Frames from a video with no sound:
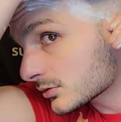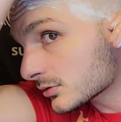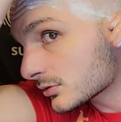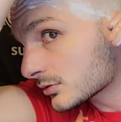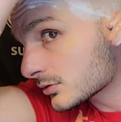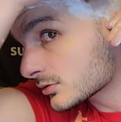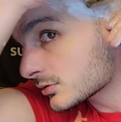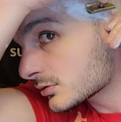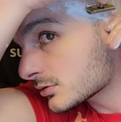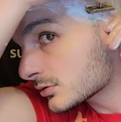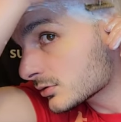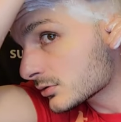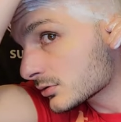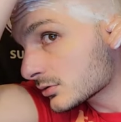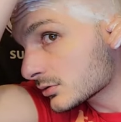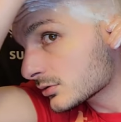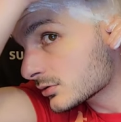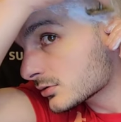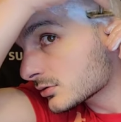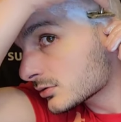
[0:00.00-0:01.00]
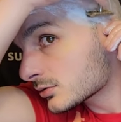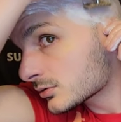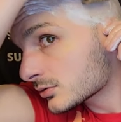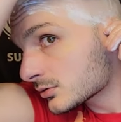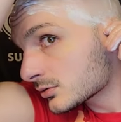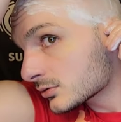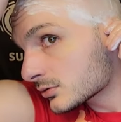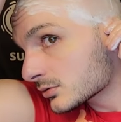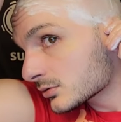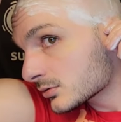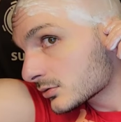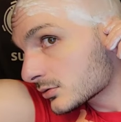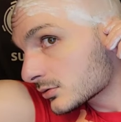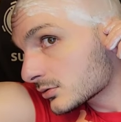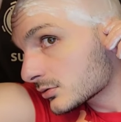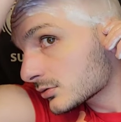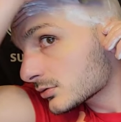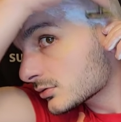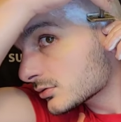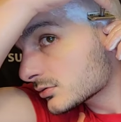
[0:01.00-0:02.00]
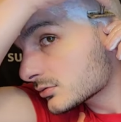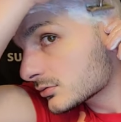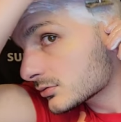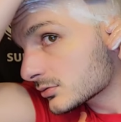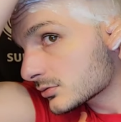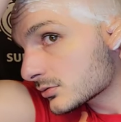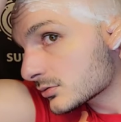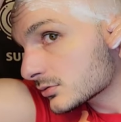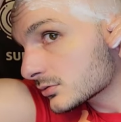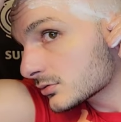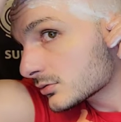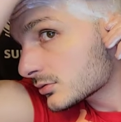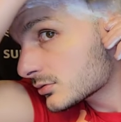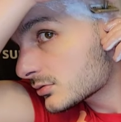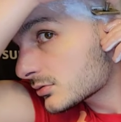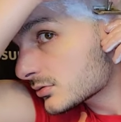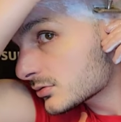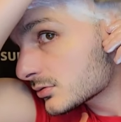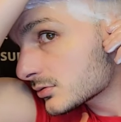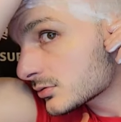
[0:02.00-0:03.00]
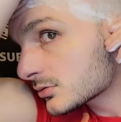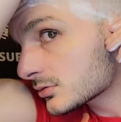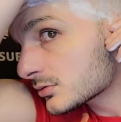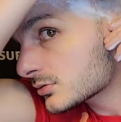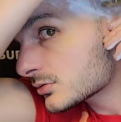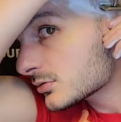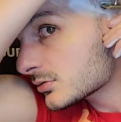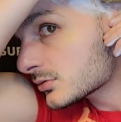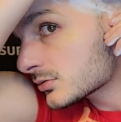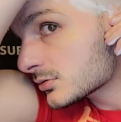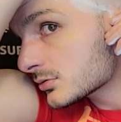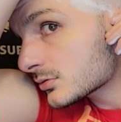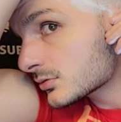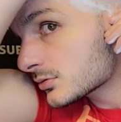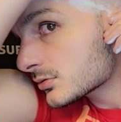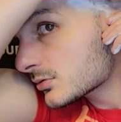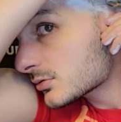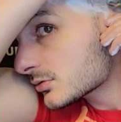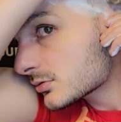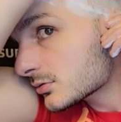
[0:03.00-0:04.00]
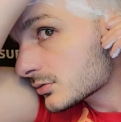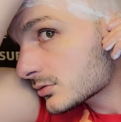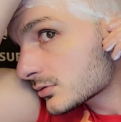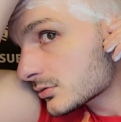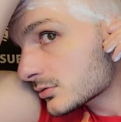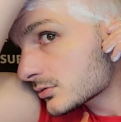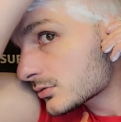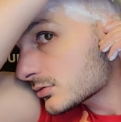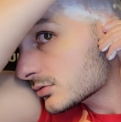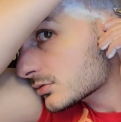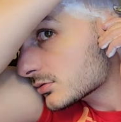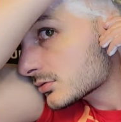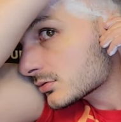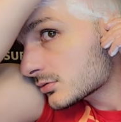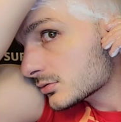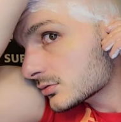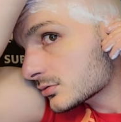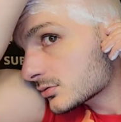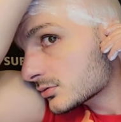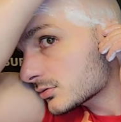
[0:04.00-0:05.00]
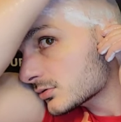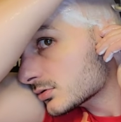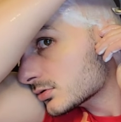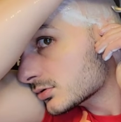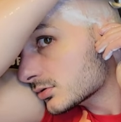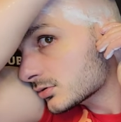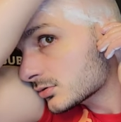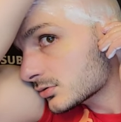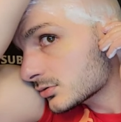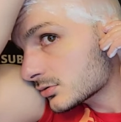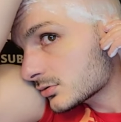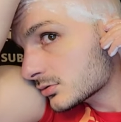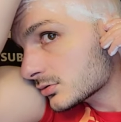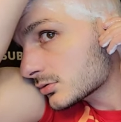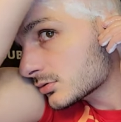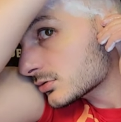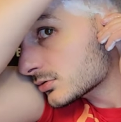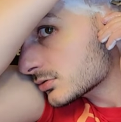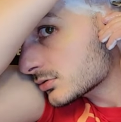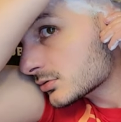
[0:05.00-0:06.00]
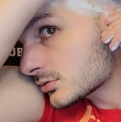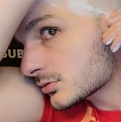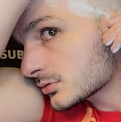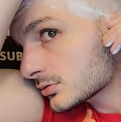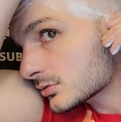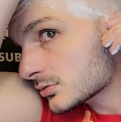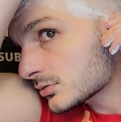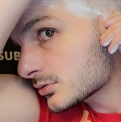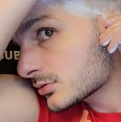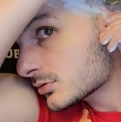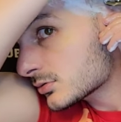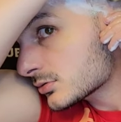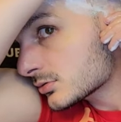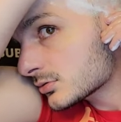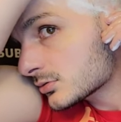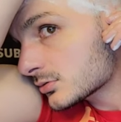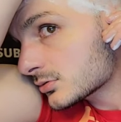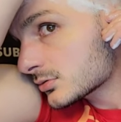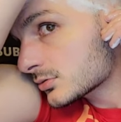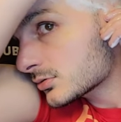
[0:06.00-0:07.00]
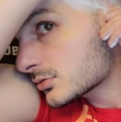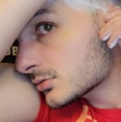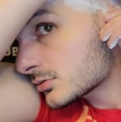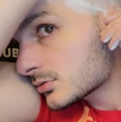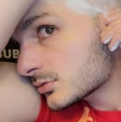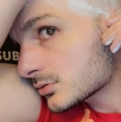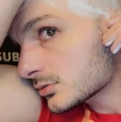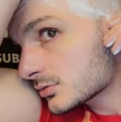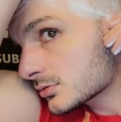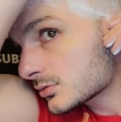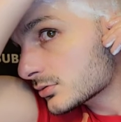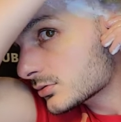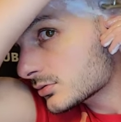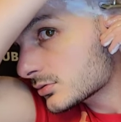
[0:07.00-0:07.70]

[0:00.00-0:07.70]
(silence)